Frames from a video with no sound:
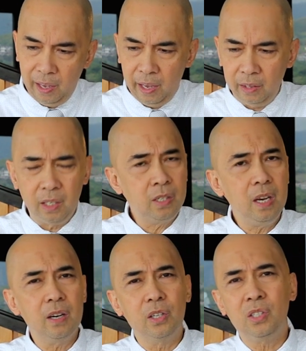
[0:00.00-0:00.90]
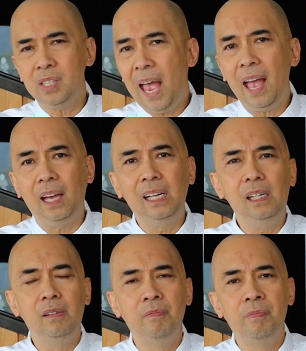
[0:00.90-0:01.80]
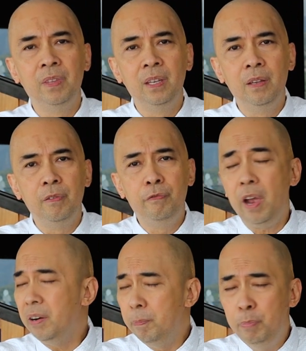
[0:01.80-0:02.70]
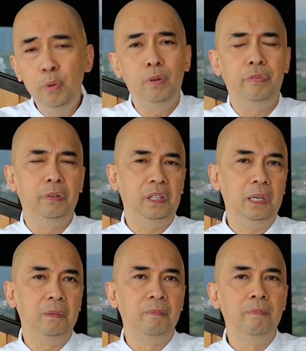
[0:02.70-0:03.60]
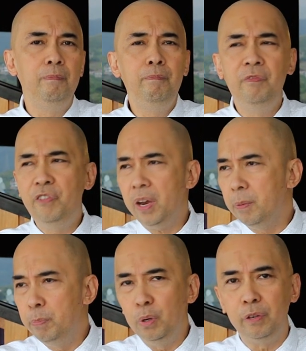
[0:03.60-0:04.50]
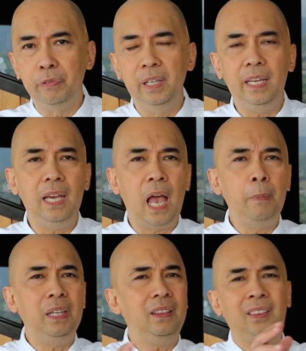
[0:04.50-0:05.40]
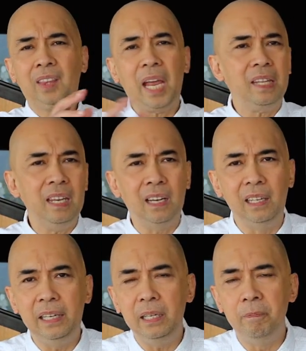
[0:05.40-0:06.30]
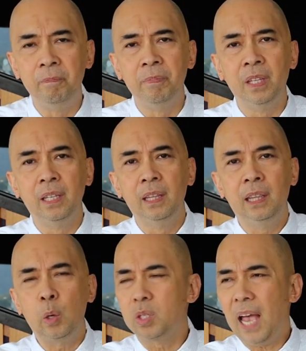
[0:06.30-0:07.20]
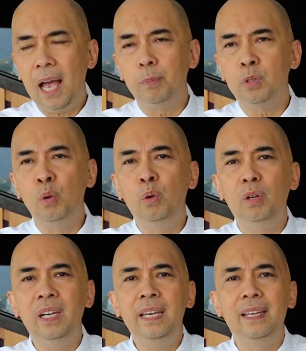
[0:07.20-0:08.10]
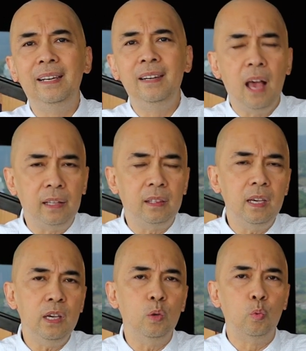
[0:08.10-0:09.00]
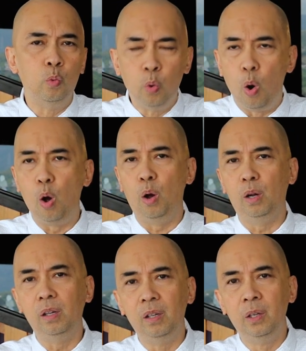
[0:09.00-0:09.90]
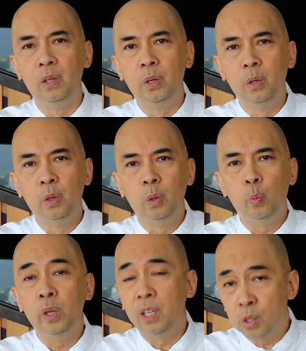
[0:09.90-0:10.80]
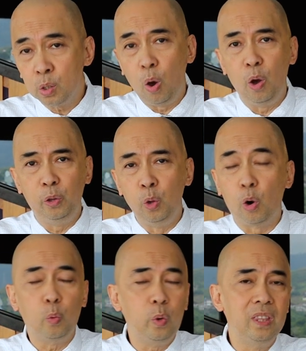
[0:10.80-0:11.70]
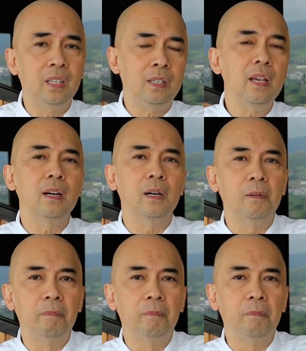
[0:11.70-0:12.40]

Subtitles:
And the singer sang very beautifully. Very beautifully. I mean, technically, there was absolutely nothing wrong with the song nor with the singer.